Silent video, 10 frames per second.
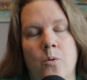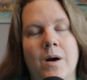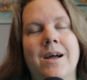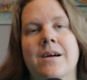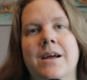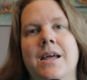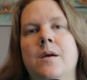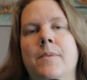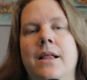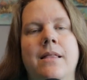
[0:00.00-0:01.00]
where he
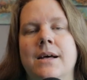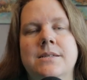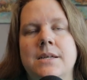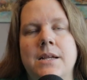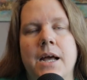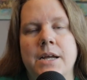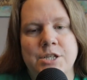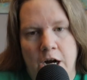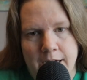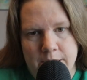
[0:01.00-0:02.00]
molested a
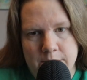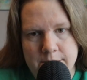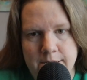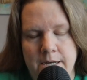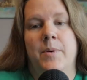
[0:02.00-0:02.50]
child.